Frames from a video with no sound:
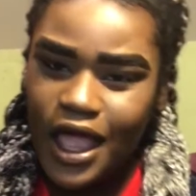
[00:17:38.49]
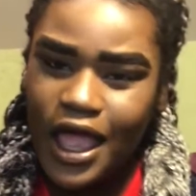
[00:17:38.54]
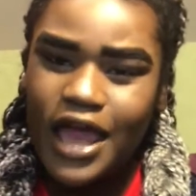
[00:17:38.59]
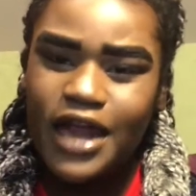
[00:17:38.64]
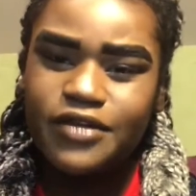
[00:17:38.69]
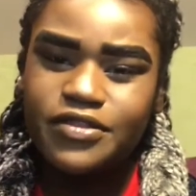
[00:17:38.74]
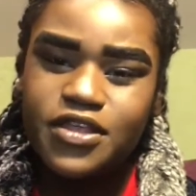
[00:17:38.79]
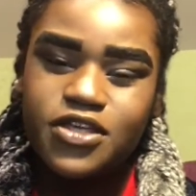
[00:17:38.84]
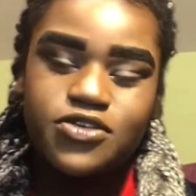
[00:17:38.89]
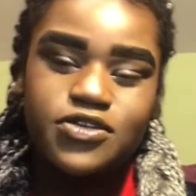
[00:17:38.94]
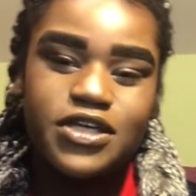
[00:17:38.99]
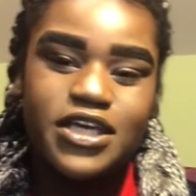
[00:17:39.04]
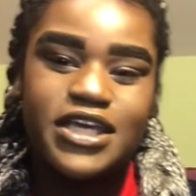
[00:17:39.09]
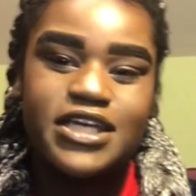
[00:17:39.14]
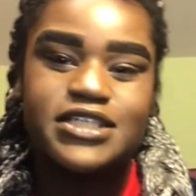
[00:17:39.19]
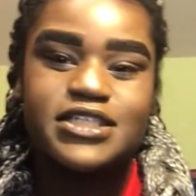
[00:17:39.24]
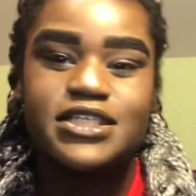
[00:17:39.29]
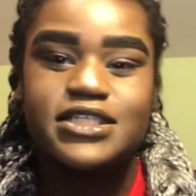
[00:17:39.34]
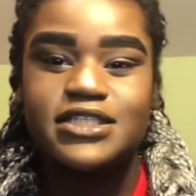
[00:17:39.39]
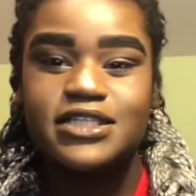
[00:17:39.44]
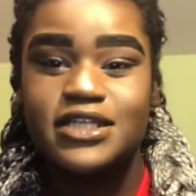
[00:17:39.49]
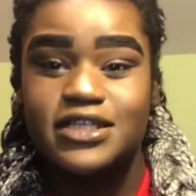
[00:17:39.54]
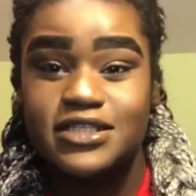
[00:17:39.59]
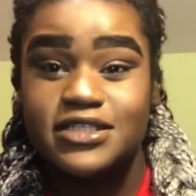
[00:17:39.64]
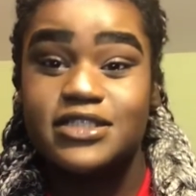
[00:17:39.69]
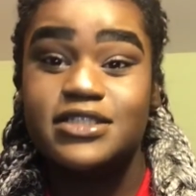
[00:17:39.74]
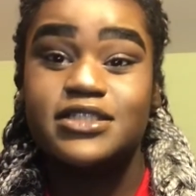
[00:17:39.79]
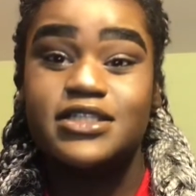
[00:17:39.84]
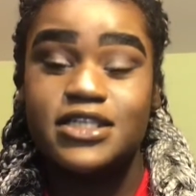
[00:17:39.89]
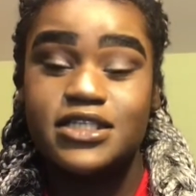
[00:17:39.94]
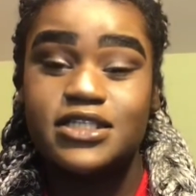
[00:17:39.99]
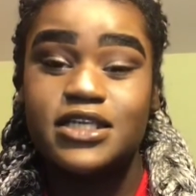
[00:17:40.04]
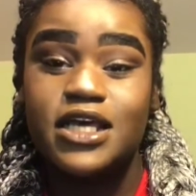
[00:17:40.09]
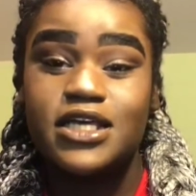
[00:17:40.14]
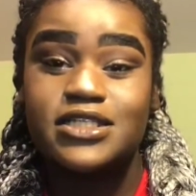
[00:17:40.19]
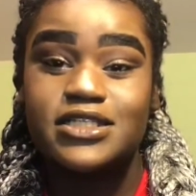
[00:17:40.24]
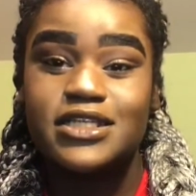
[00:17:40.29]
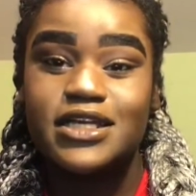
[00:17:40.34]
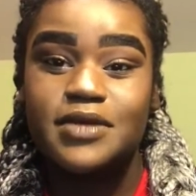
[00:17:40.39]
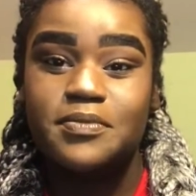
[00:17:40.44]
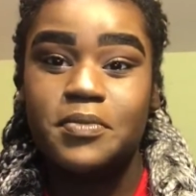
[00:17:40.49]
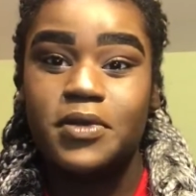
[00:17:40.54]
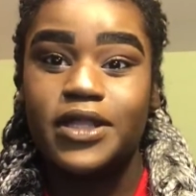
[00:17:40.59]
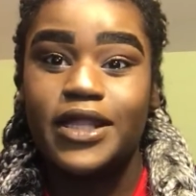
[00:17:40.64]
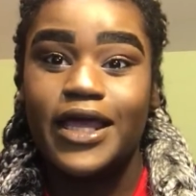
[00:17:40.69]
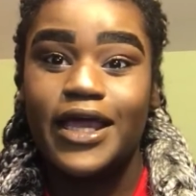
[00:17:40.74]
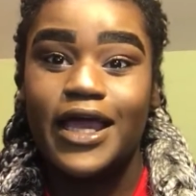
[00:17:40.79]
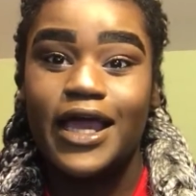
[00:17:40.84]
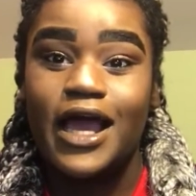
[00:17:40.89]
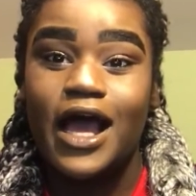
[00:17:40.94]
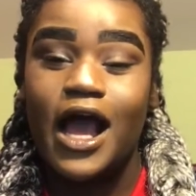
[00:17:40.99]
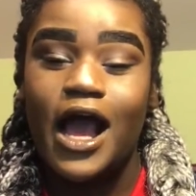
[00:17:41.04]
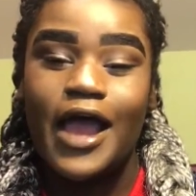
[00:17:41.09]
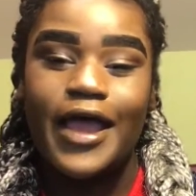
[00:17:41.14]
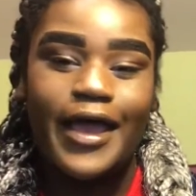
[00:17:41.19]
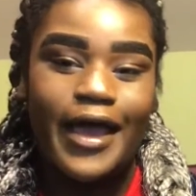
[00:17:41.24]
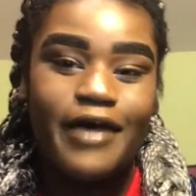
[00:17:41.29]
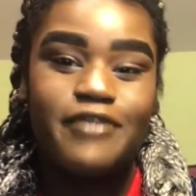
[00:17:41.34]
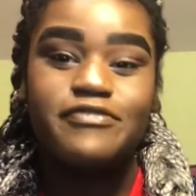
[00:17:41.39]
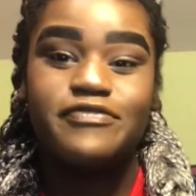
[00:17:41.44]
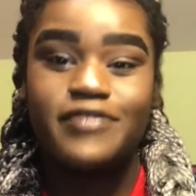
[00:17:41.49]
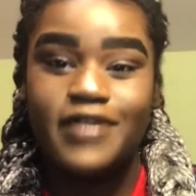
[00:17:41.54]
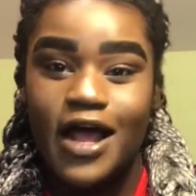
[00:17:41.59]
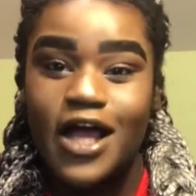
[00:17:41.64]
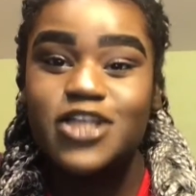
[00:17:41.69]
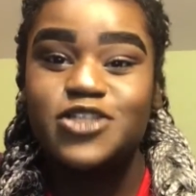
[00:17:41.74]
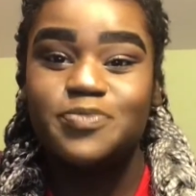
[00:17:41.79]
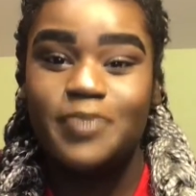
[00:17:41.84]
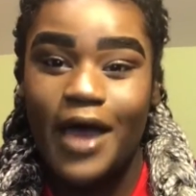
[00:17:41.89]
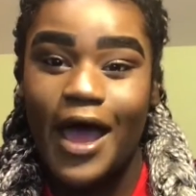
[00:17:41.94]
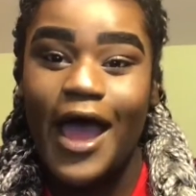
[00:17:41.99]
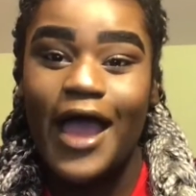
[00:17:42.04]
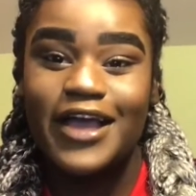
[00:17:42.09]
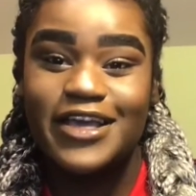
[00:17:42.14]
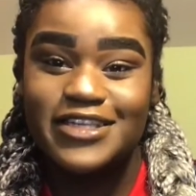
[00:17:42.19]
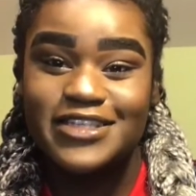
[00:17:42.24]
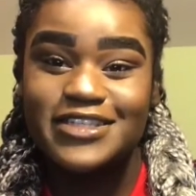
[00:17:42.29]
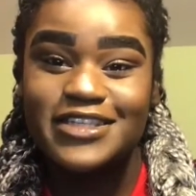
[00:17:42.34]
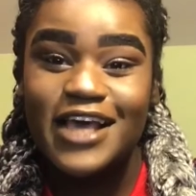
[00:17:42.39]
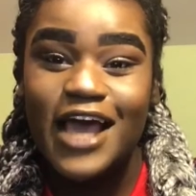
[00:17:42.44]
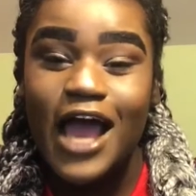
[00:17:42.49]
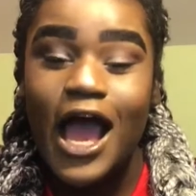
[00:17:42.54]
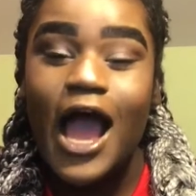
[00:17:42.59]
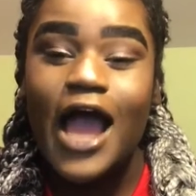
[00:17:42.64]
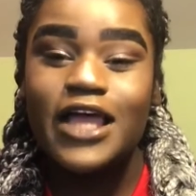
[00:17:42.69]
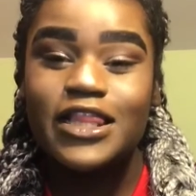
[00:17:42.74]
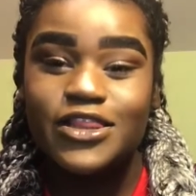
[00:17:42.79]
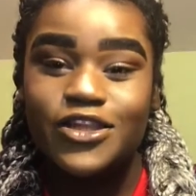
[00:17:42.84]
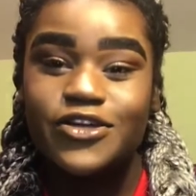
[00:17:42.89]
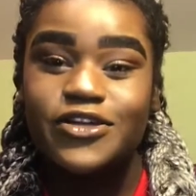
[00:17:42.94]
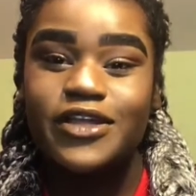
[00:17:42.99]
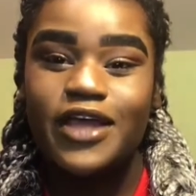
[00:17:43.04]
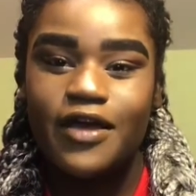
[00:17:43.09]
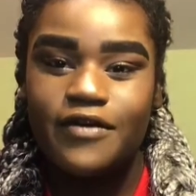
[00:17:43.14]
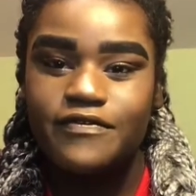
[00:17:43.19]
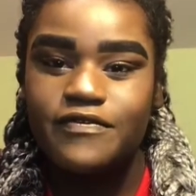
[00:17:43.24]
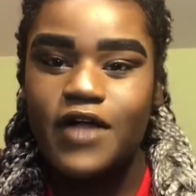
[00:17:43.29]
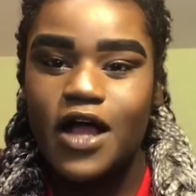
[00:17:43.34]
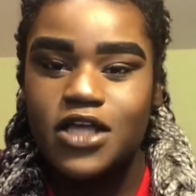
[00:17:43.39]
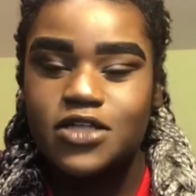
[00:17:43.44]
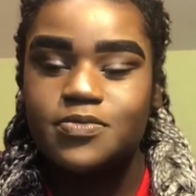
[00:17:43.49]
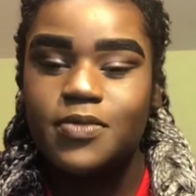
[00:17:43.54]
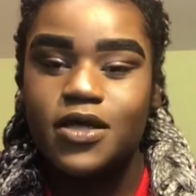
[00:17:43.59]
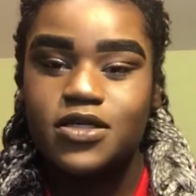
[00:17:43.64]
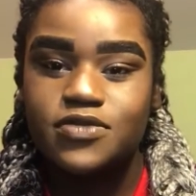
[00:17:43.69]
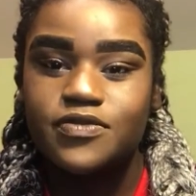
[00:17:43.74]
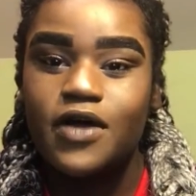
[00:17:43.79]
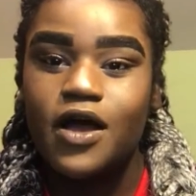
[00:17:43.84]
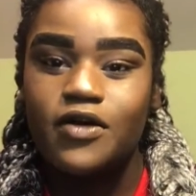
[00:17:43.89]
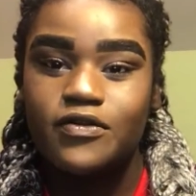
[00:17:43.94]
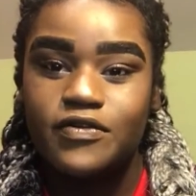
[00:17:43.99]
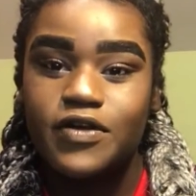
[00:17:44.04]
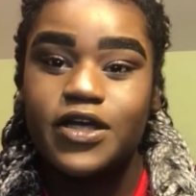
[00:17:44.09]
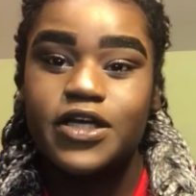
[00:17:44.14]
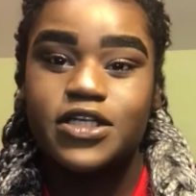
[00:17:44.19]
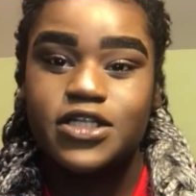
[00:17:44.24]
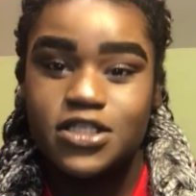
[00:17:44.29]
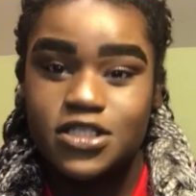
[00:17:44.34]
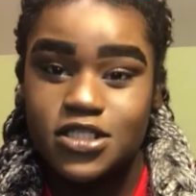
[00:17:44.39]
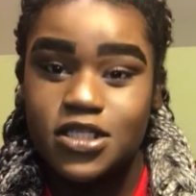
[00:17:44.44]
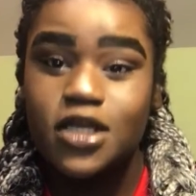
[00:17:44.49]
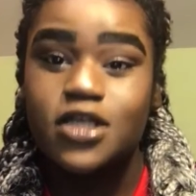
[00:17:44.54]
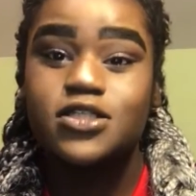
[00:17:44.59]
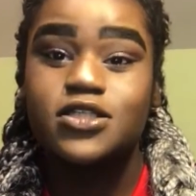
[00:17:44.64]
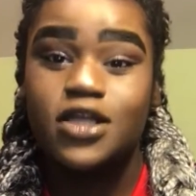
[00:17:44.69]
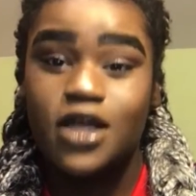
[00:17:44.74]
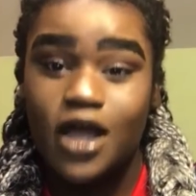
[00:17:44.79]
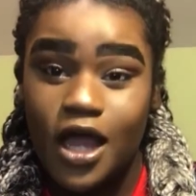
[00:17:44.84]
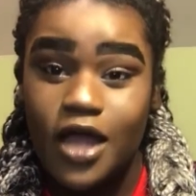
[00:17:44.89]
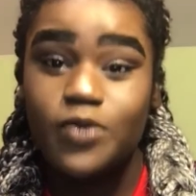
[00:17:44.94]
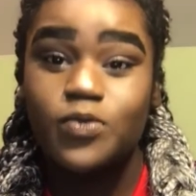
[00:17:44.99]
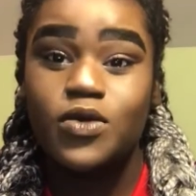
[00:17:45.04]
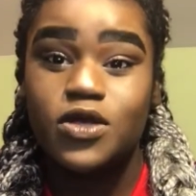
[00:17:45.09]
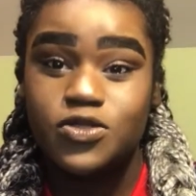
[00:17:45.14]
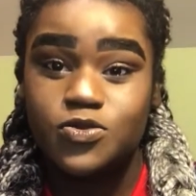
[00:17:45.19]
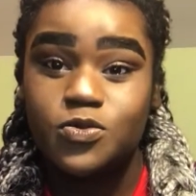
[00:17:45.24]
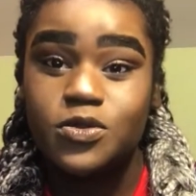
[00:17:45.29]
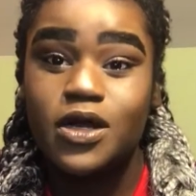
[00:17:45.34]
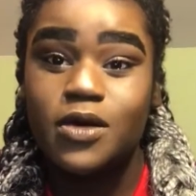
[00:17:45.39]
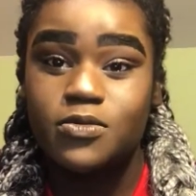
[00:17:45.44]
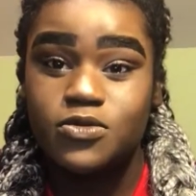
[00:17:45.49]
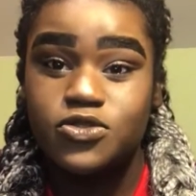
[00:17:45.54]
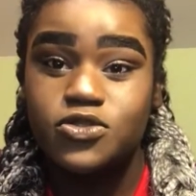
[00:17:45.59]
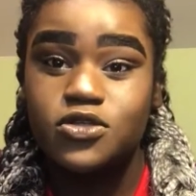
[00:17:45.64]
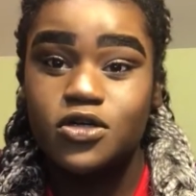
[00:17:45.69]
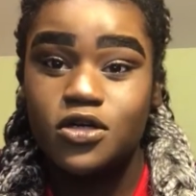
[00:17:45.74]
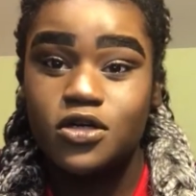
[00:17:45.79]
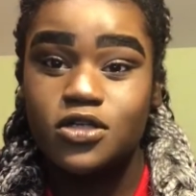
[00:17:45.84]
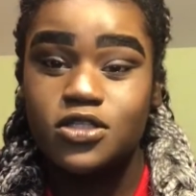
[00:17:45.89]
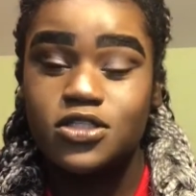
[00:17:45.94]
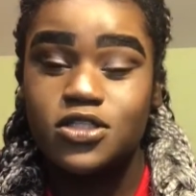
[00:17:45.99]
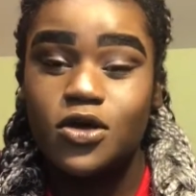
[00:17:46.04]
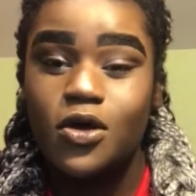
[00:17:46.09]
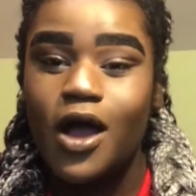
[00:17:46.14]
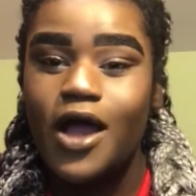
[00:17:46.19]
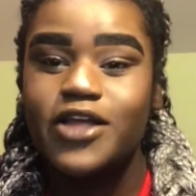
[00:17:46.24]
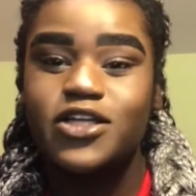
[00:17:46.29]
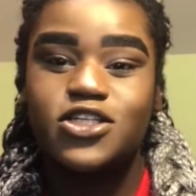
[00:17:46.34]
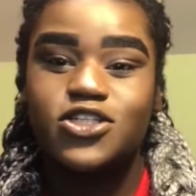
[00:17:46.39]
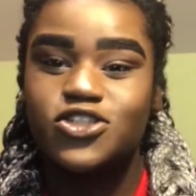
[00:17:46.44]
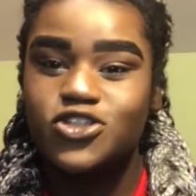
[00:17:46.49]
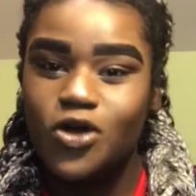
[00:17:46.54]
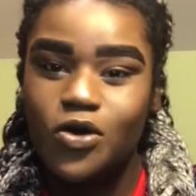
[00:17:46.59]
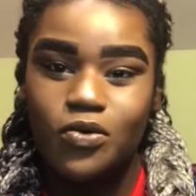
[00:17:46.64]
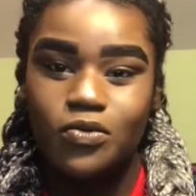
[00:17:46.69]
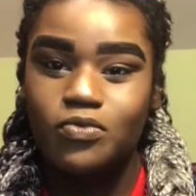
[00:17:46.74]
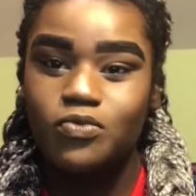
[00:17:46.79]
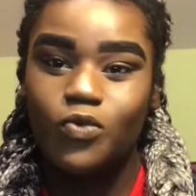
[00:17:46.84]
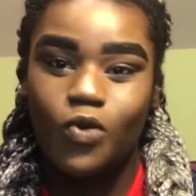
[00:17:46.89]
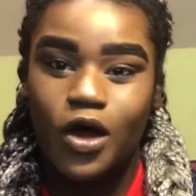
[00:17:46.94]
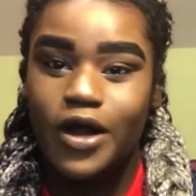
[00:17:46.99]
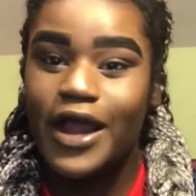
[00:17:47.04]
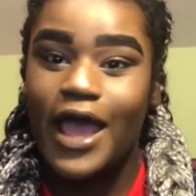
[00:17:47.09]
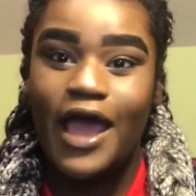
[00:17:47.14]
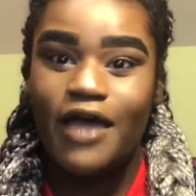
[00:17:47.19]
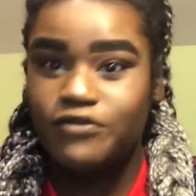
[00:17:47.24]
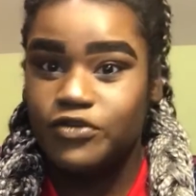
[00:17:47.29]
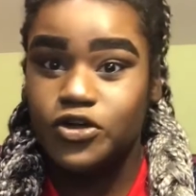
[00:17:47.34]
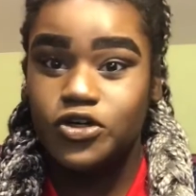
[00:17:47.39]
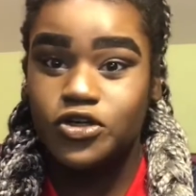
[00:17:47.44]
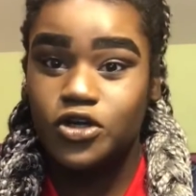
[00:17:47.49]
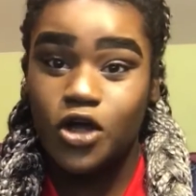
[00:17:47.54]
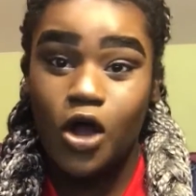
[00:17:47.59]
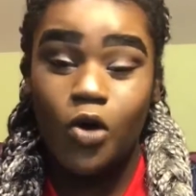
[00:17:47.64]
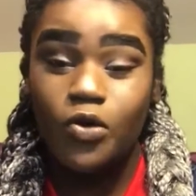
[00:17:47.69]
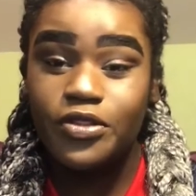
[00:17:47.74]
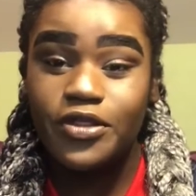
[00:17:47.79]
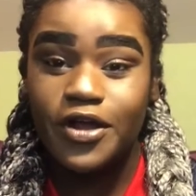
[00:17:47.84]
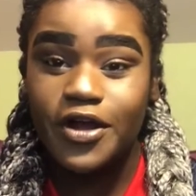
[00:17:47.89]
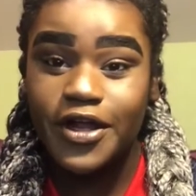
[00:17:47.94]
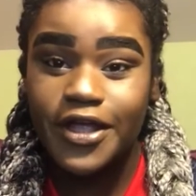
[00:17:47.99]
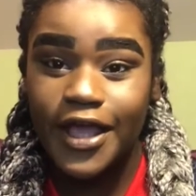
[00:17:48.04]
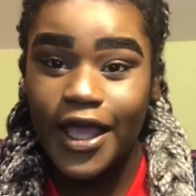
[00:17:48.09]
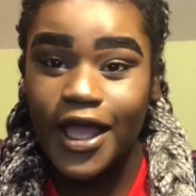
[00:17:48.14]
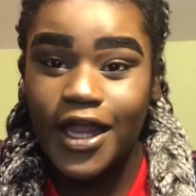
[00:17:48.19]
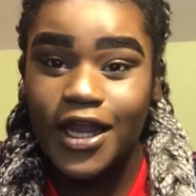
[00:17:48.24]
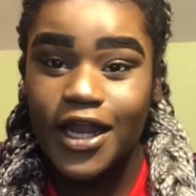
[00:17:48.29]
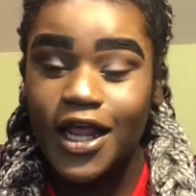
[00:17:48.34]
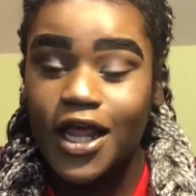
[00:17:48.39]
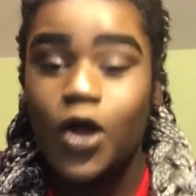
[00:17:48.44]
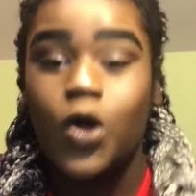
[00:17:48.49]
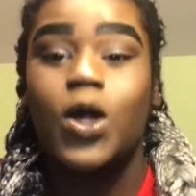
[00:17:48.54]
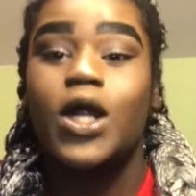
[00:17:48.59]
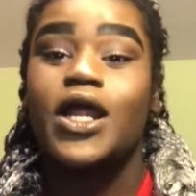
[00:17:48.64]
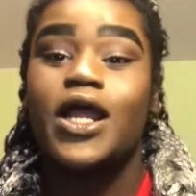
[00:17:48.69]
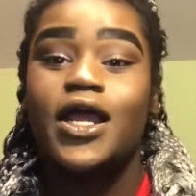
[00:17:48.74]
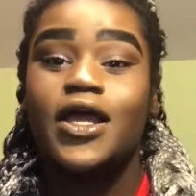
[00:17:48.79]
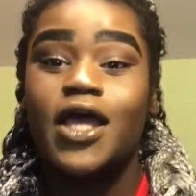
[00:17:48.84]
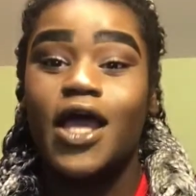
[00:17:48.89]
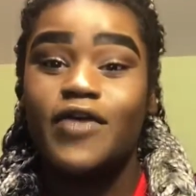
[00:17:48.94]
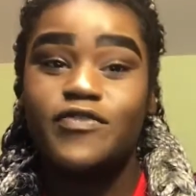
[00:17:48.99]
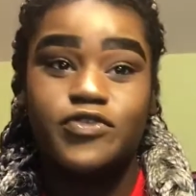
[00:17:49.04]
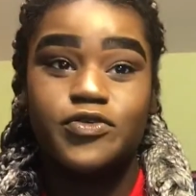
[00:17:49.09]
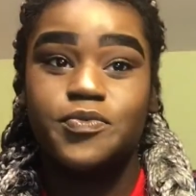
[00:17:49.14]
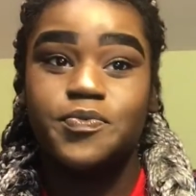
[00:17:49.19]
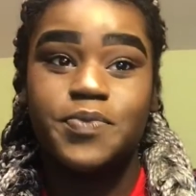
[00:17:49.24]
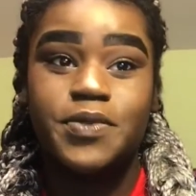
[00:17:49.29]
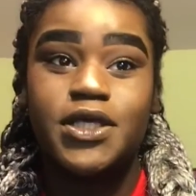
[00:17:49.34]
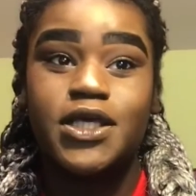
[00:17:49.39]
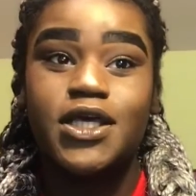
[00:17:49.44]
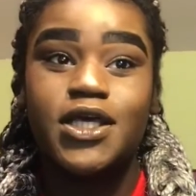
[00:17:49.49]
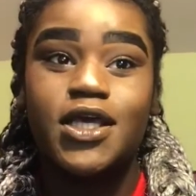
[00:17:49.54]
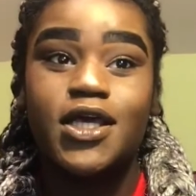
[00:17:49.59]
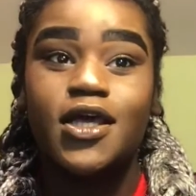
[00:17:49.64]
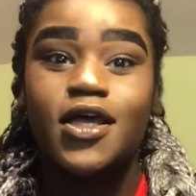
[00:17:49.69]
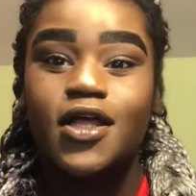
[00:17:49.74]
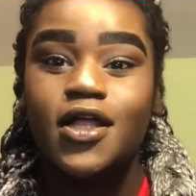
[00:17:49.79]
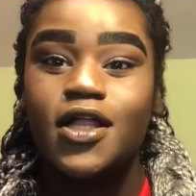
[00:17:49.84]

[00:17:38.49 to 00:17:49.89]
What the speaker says: I don't think drinking is disgusting, but like, I have flashbacks. I literally have flashbacks of how fucking disgusting I was when I was drunk. So I just don't want to ever go there again, or ever be